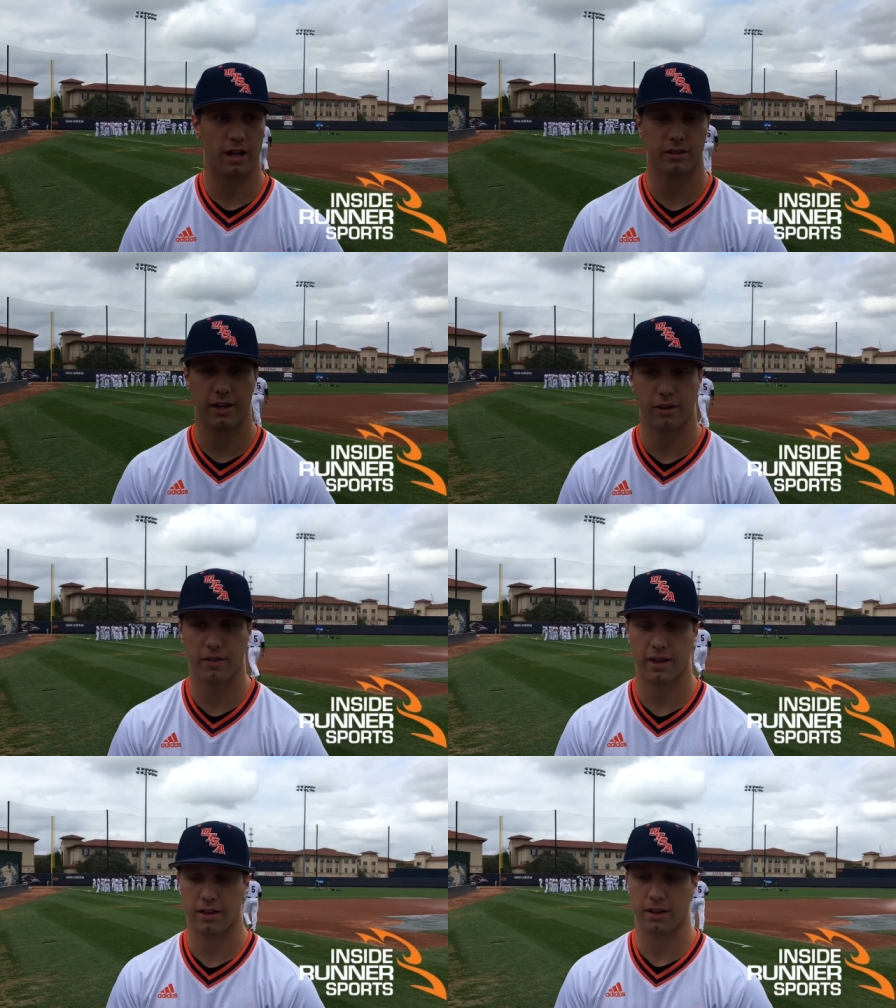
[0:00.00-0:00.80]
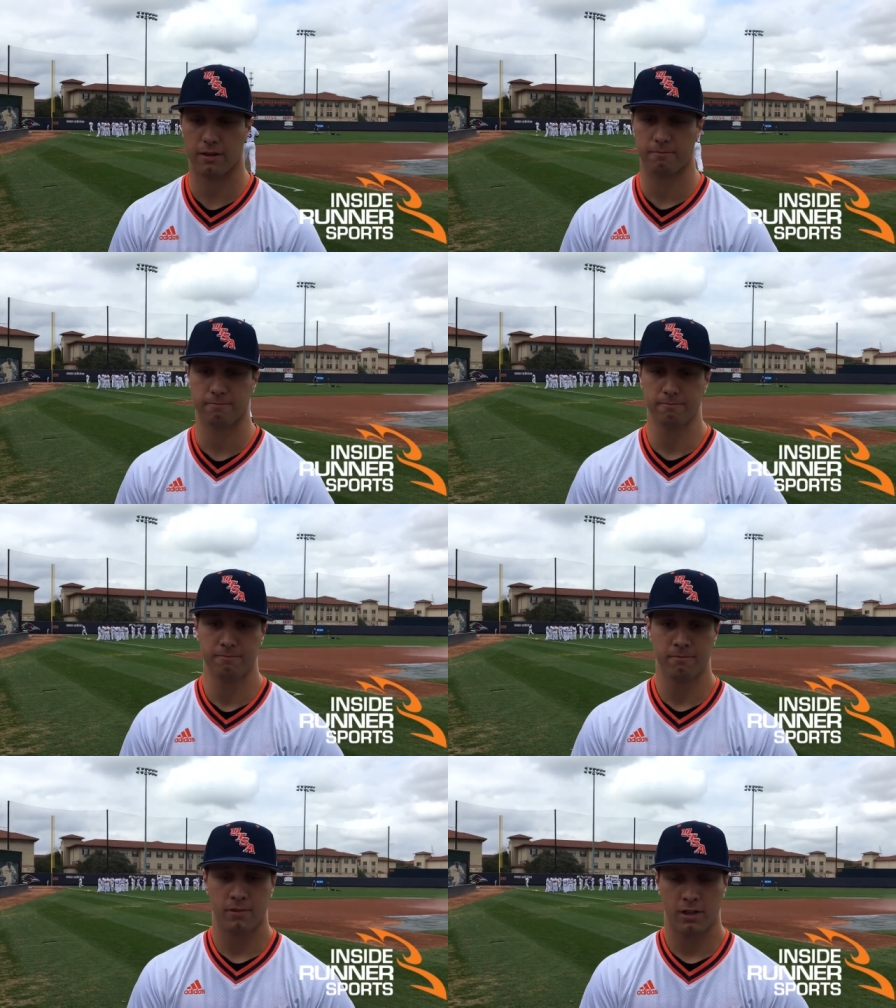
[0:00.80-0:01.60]
out there that, uh,
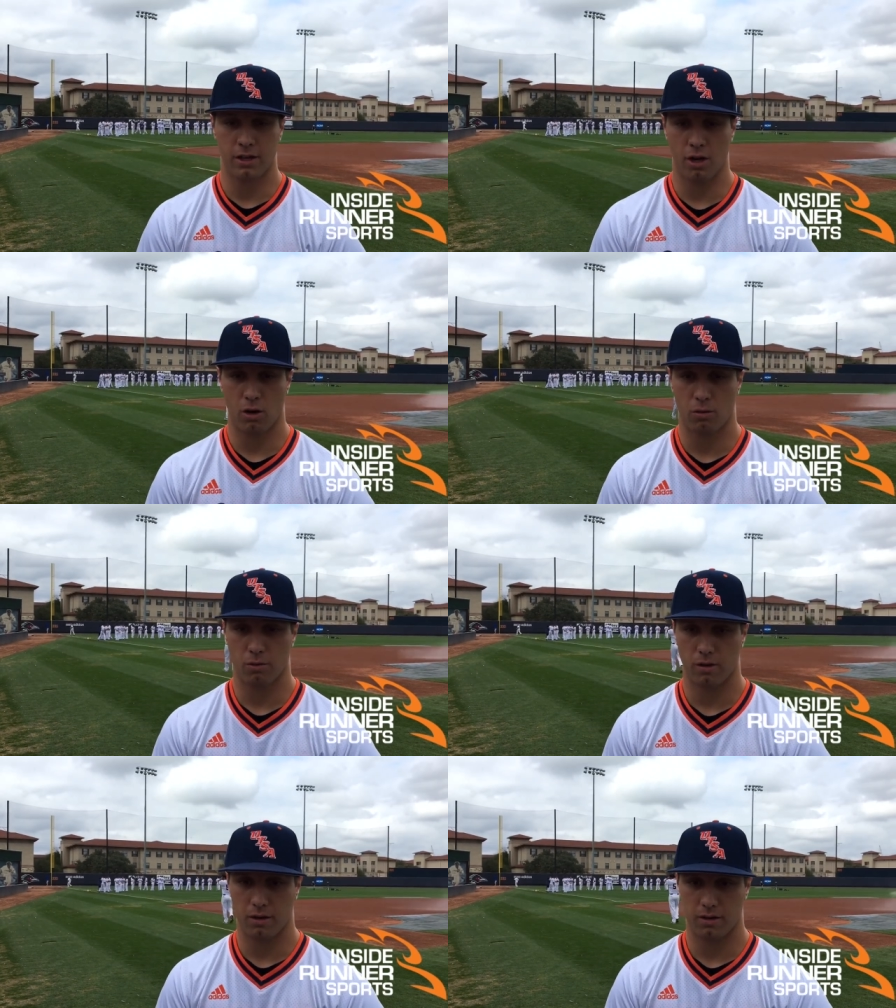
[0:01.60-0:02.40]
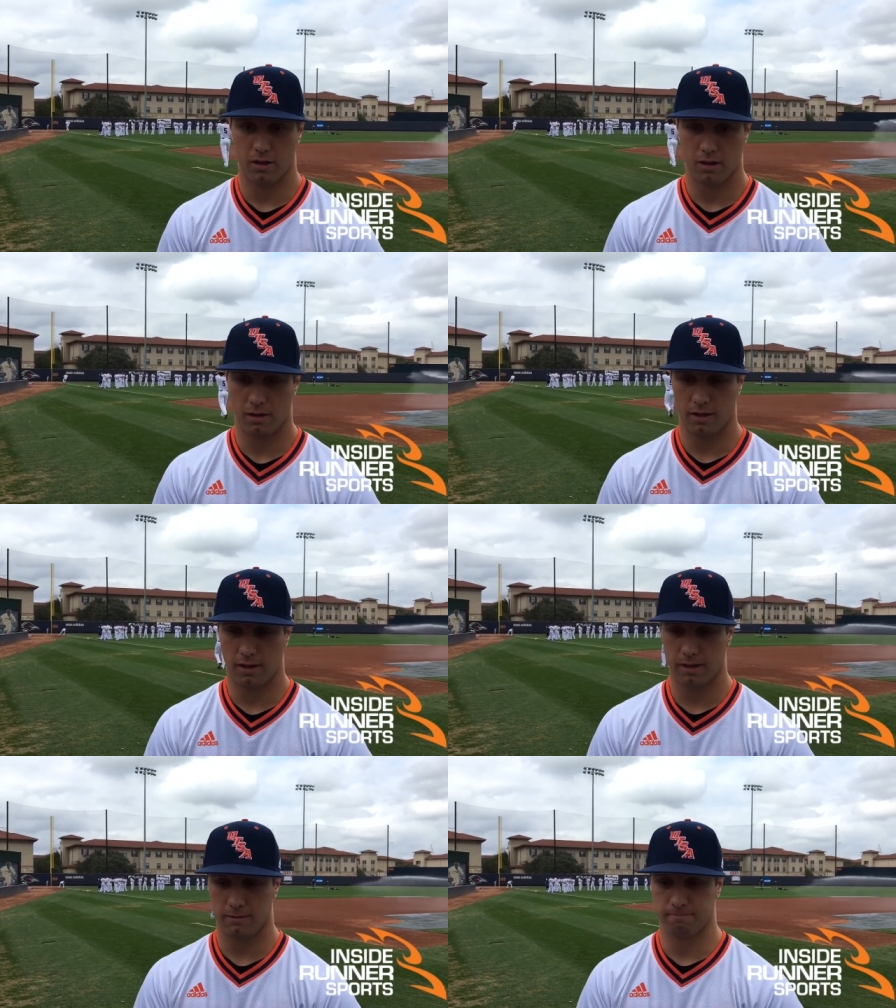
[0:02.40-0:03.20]
you know, um,
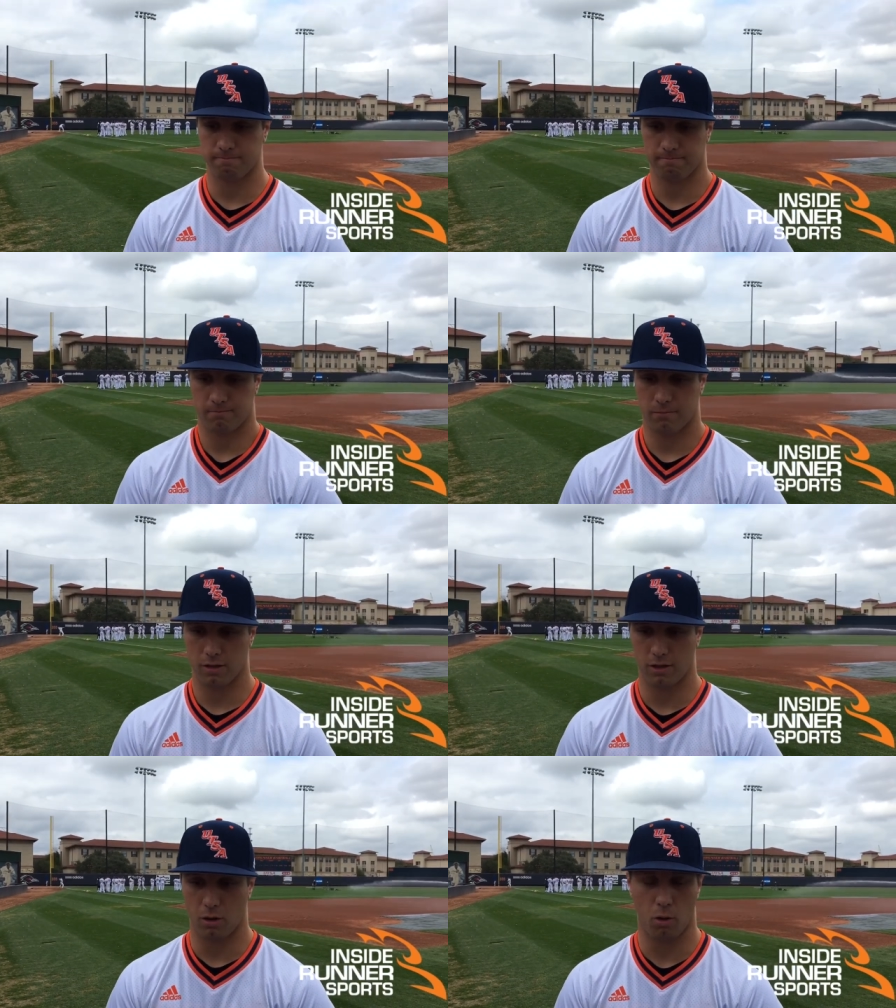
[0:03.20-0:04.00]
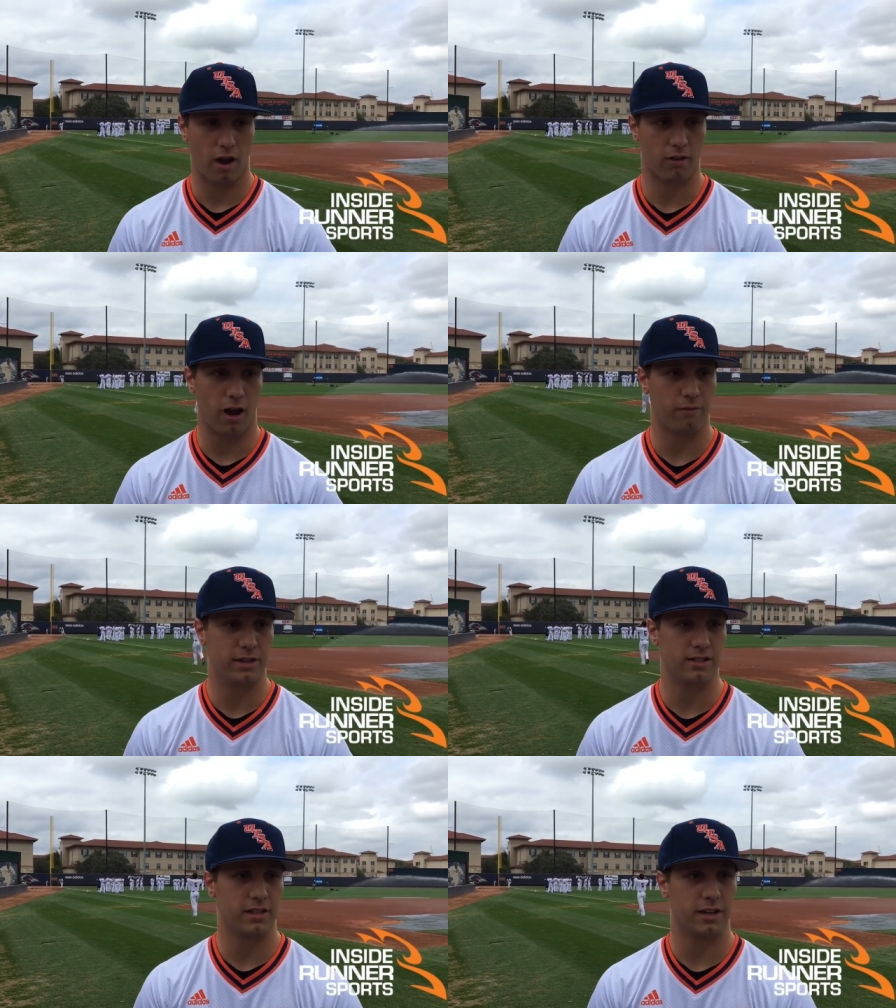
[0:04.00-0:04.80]
you know, we'll have
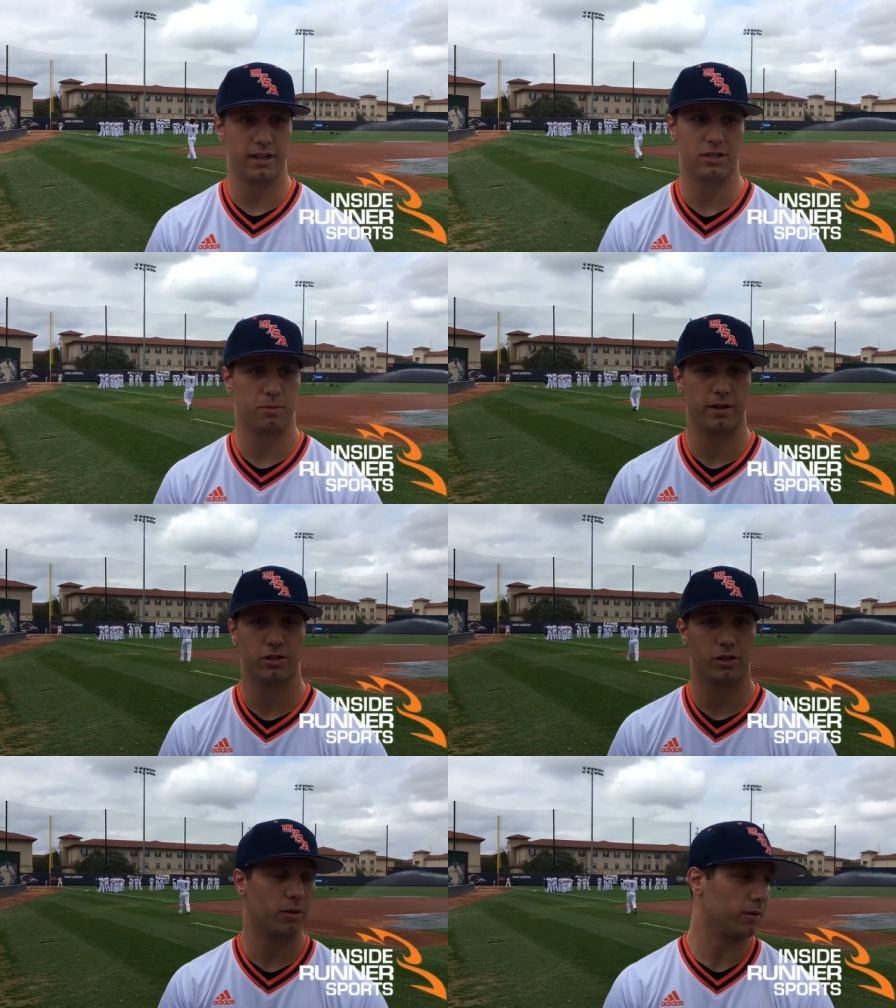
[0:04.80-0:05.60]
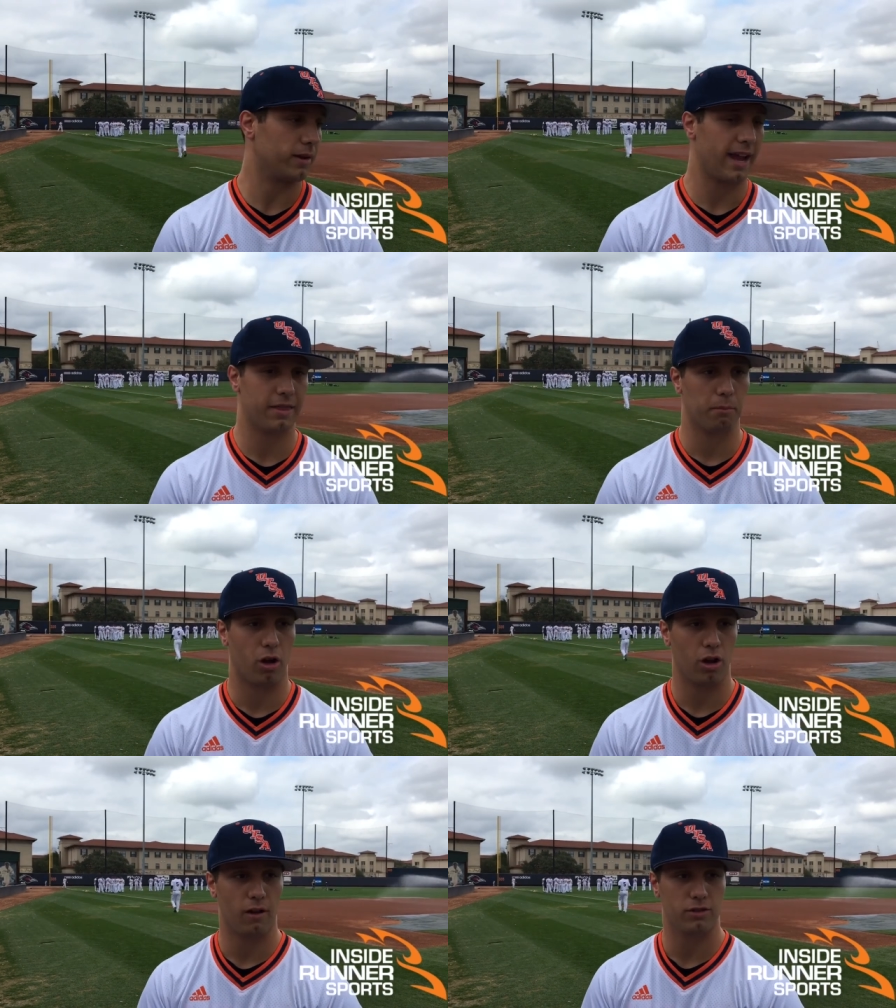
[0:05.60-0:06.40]
confidence in each pitcher that we hand the
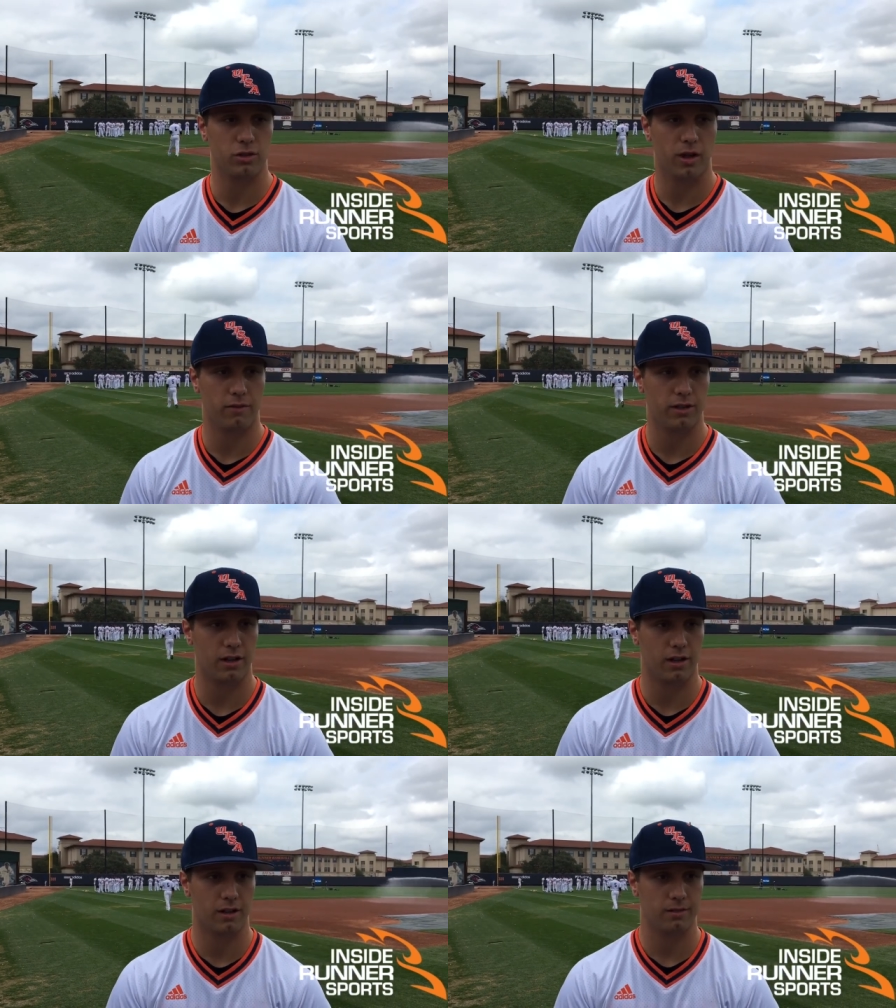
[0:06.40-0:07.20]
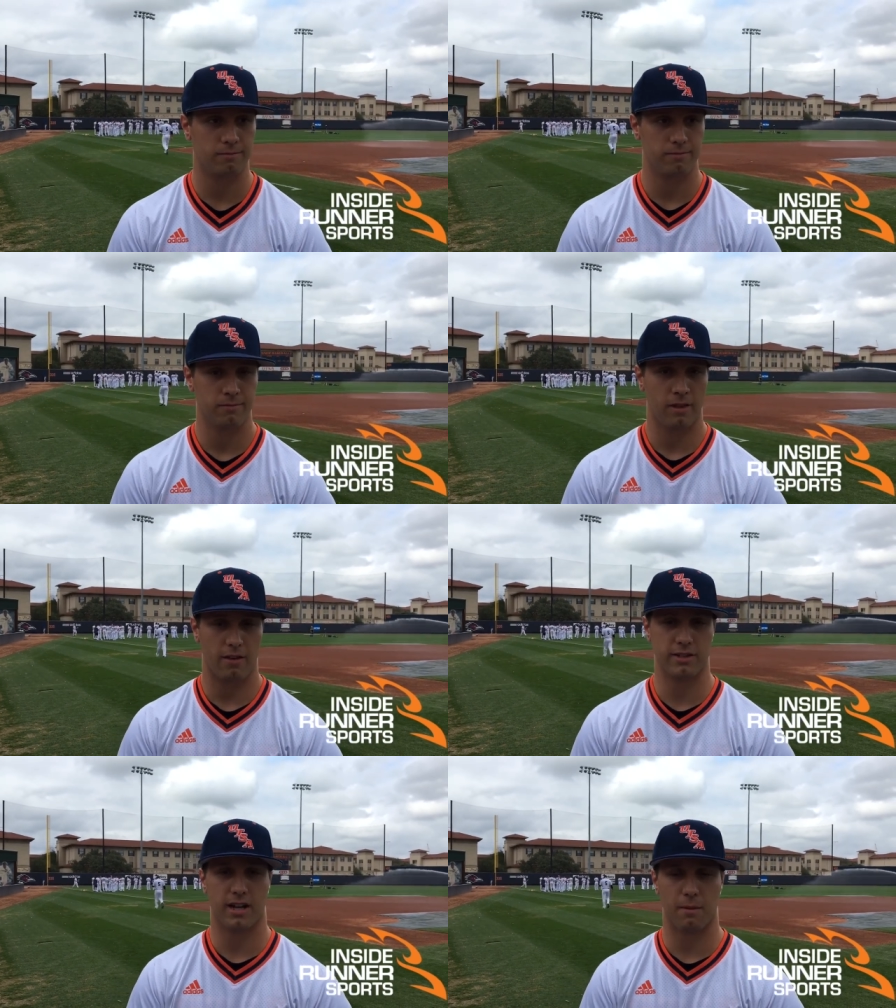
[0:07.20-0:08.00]
ball off to every uh,
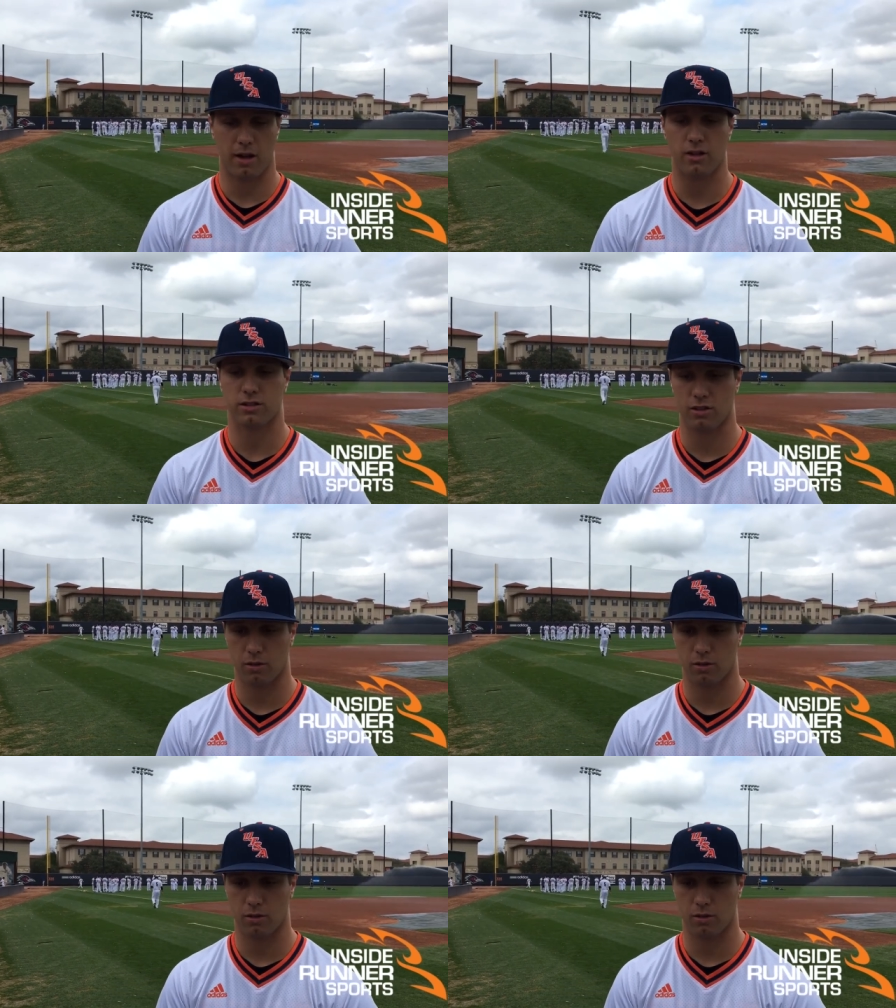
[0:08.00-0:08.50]
every time out. So